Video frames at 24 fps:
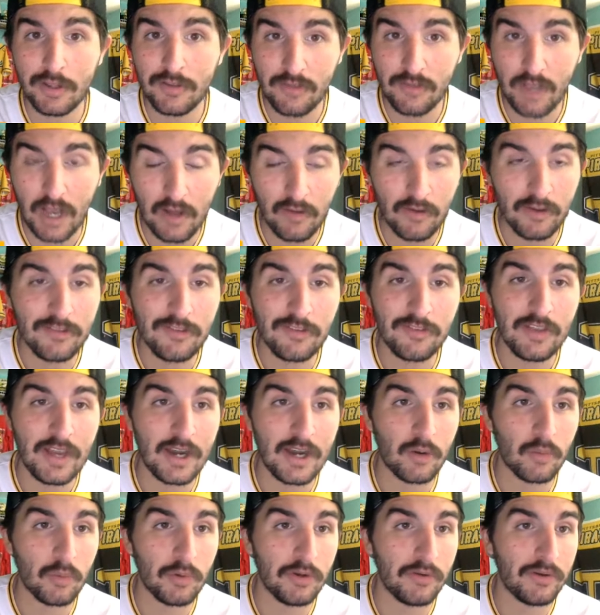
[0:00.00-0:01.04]
Gonzalez has
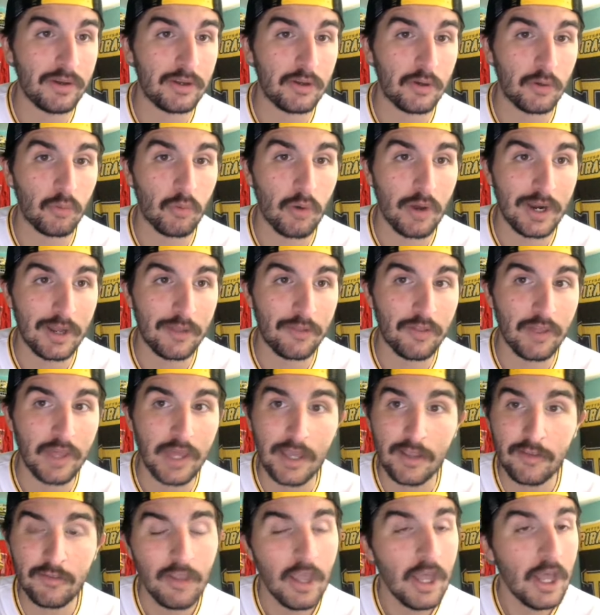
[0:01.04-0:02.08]
had a really good run of
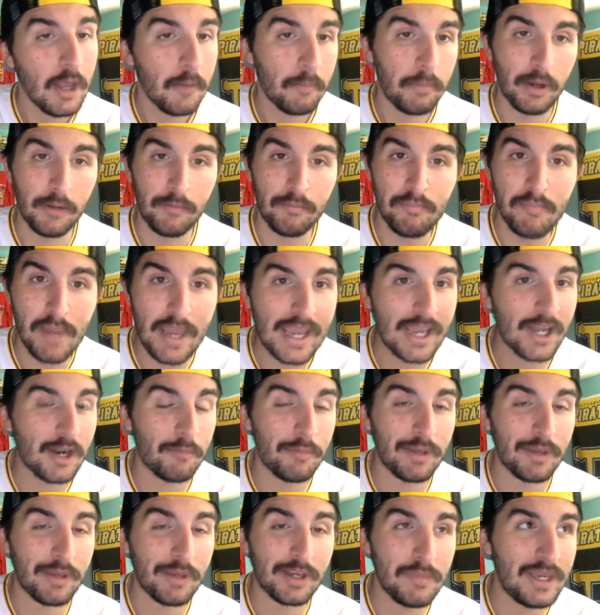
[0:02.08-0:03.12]
things, but man, a
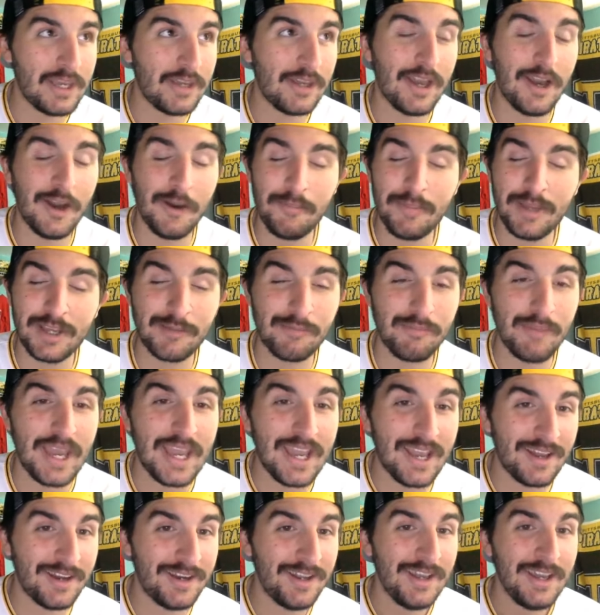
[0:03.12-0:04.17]

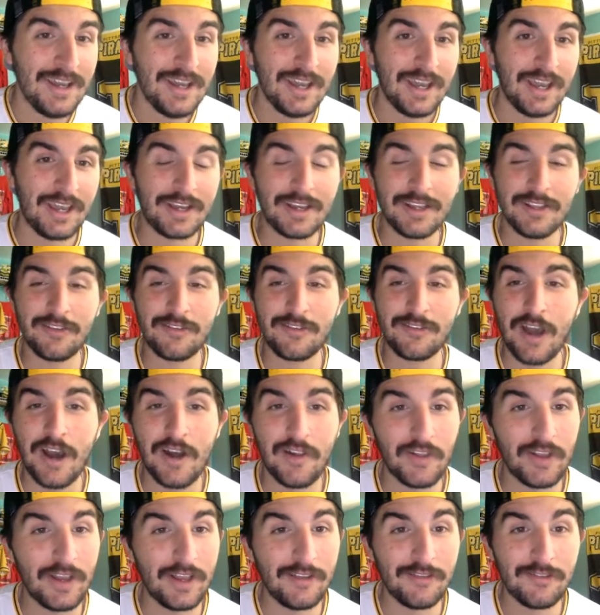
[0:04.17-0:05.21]
McMahon and
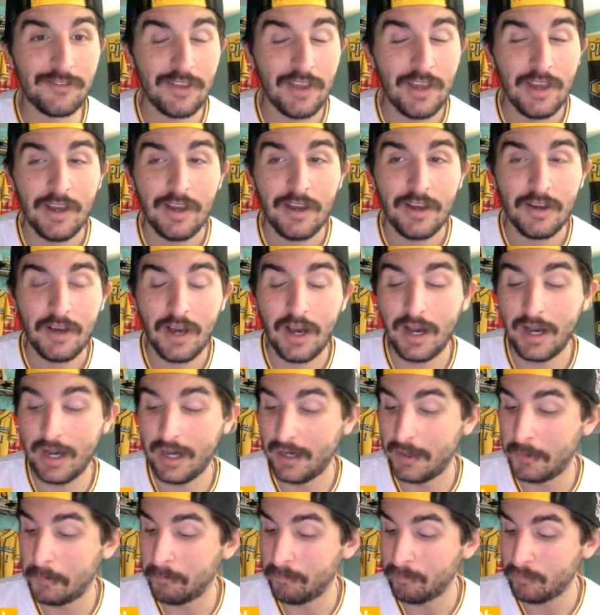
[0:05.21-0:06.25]
Gonzalez
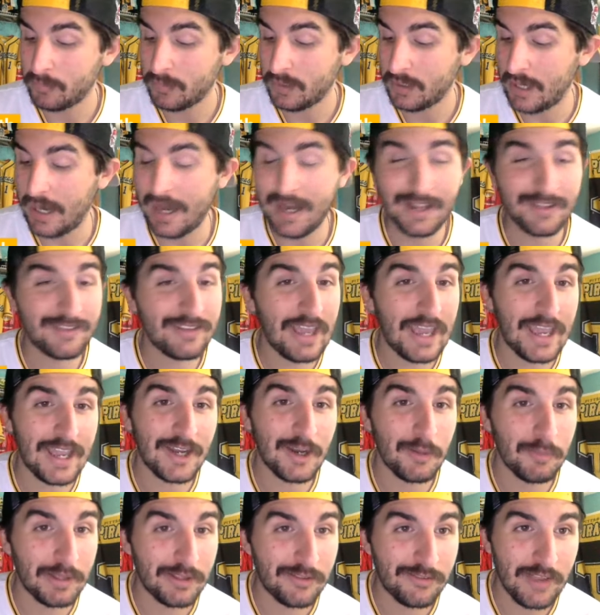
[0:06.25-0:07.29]
kind of
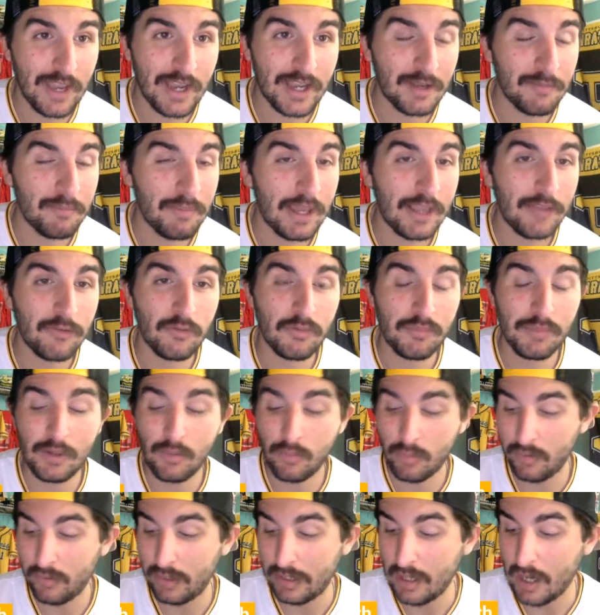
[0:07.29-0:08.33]
tandem at second base would be
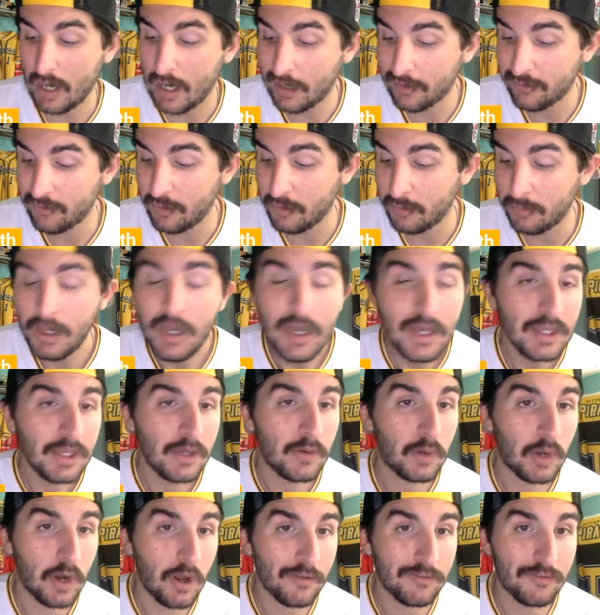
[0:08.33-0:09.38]
really awesome.
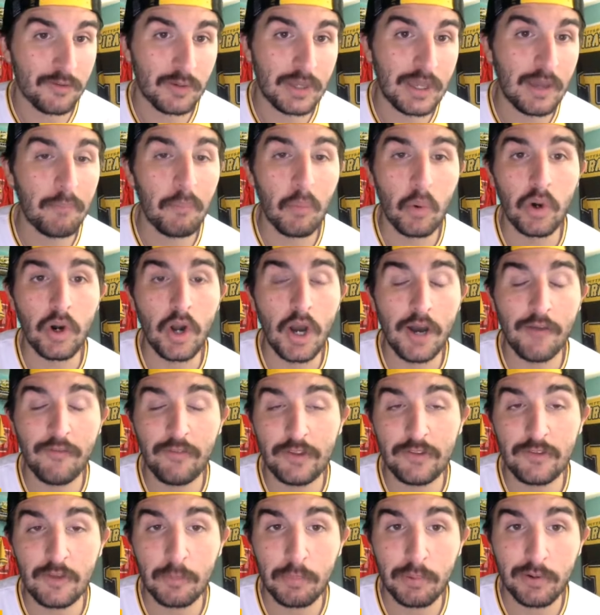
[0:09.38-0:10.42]
You could also get more
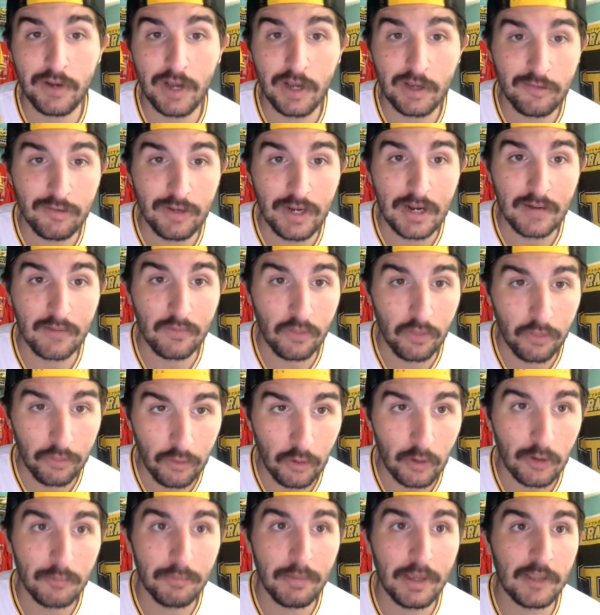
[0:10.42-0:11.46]
offensive production out of the
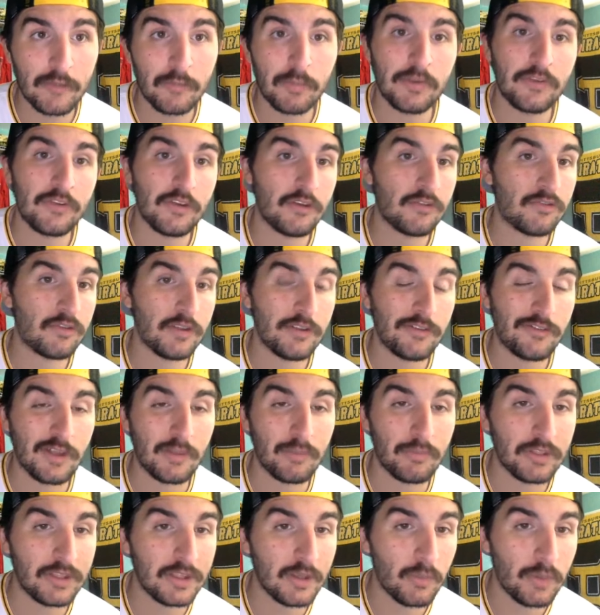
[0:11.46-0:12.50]
third base position,
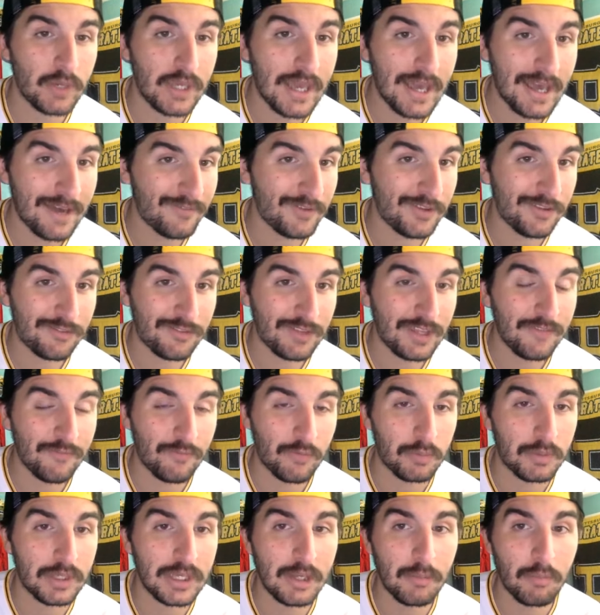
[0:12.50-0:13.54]
something that we haven't seen
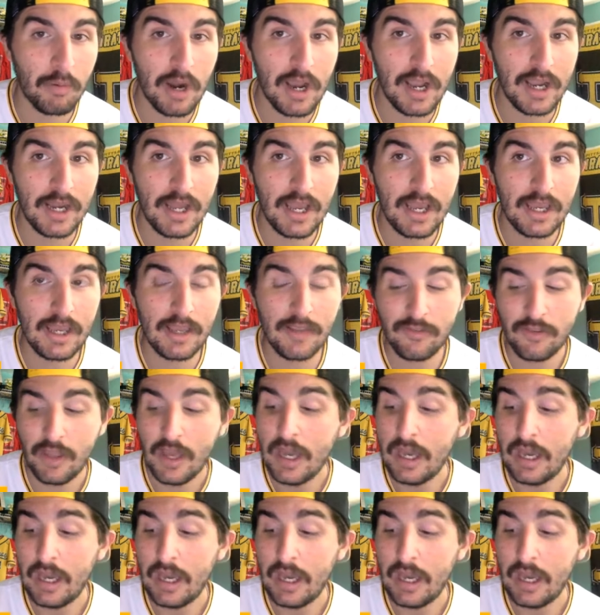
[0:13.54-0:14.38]
from Key Brian Hayes.